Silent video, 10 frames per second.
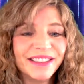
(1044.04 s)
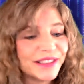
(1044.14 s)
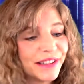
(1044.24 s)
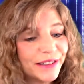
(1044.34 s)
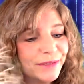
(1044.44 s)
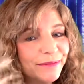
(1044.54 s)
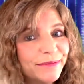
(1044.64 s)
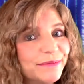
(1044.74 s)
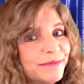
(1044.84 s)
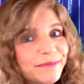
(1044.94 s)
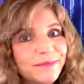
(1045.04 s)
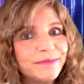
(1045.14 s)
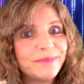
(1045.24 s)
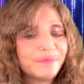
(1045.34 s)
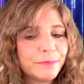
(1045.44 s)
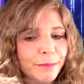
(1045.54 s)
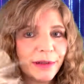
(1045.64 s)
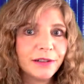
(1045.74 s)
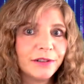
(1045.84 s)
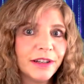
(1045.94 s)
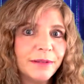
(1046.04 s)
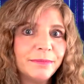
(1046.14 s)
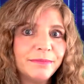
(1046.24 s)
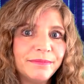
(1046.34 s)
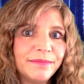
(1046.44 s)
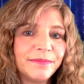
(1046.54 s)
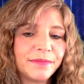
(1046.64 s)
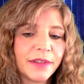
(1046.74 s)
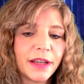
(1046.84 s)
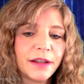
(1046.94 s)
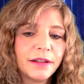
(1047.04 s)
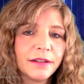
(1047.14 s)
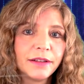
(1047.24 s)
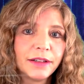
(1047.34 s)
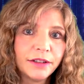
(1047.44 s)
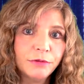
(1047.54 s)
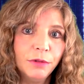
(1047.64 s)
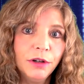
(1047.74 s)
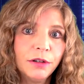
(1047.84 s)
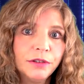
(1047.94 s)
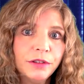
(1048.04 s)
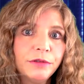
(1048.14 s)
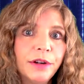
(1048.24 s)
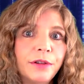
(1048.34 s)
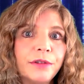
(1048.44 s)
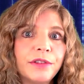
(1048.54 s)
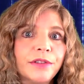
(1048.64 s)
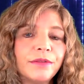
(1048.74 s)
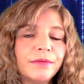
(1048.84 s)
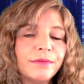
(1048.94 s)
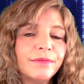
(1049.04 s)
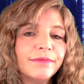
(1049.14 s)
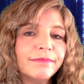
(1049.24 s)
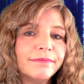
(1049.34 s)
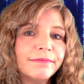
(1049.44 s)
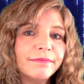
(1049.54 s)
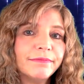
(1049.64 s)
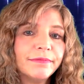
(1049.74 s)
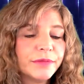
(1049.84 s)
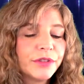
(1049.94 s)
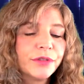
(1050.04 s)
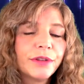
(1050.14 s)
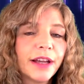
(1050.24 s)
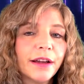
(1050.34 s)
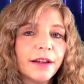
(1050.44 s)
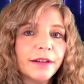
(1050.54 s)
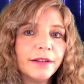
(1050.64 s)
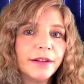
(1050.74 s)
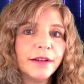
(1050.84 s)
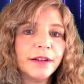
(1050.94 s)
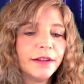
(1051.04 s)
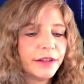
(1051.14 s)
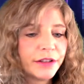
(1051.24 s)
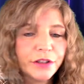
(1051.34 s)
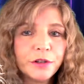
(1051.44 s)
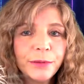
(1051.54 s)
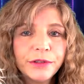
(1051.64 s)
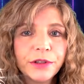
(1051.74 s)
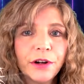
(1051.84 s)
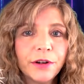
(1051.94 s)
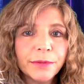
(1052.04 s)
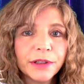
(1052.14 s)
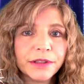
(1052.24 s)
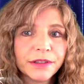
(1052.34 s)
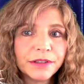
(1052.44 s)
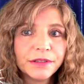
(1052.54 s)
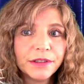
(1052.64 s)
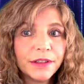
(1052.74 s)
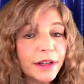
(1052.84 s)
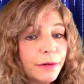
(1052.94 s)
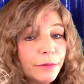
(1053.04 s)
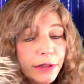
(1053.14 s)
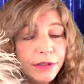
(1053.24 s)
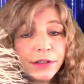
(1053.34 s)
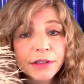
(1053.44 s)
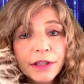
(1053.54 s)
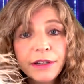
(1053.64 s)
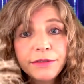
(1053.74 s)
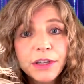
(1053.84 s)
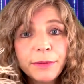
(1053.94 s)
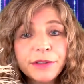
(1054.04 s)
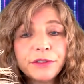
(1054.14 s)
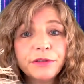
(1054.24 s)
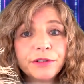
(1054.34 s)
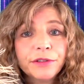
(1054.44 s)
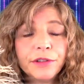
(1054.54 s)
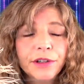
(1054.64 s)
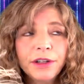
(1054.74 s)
So, buckle up and get to work on the growth. It's okay. The humans are harmless. And once this lifetime is over,